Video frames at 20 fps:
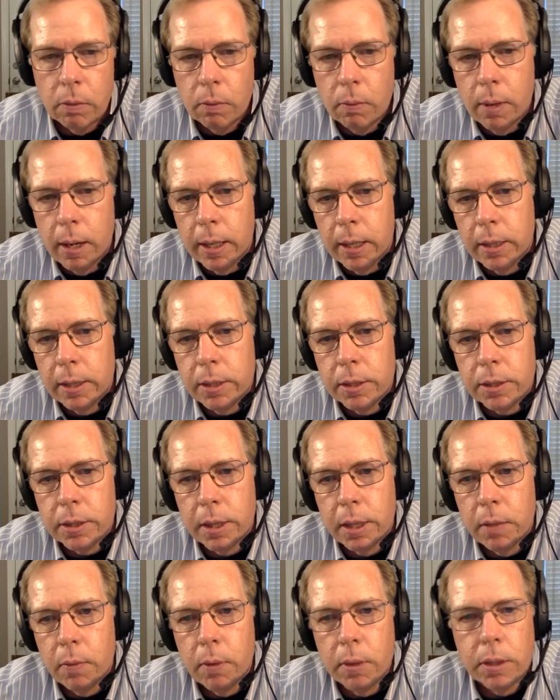Why did he
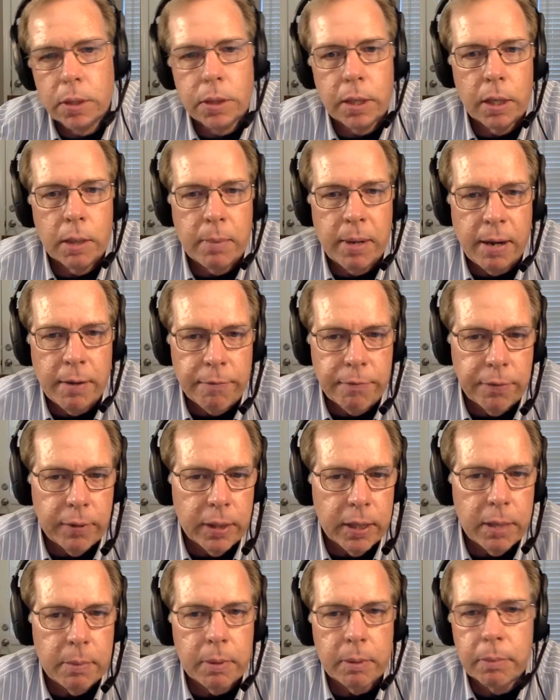say what he said about
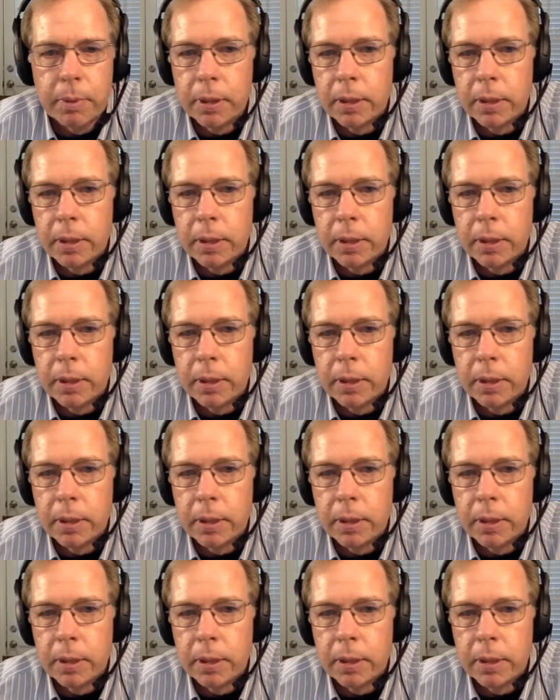Philemon,